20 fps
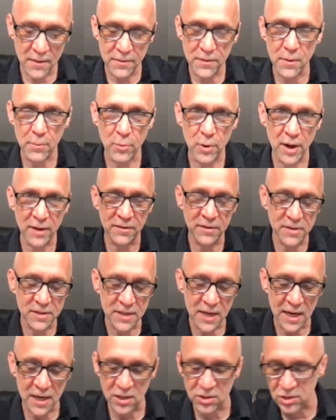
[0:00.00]
the
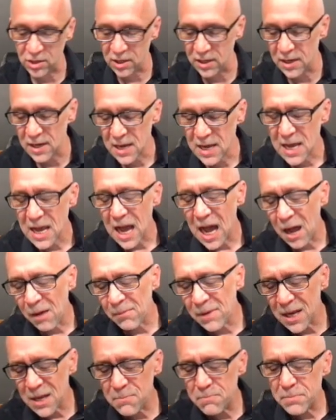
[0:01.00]
presentation. How
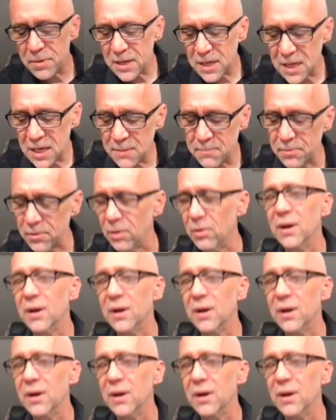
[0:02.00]
many people,